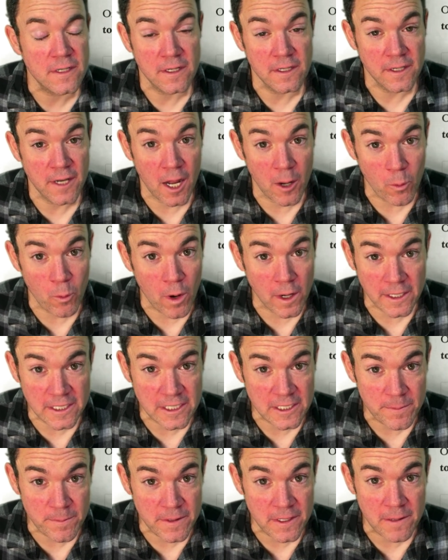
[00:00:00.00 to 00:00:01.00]
not wanting
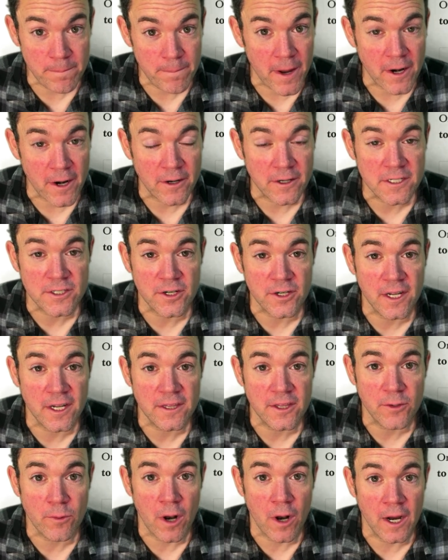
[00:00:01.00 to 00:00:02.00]
to be embarrassed or get
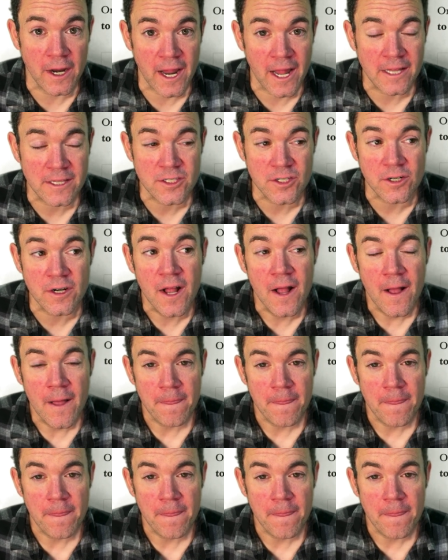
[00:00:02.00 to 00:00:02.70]
the wrong answer,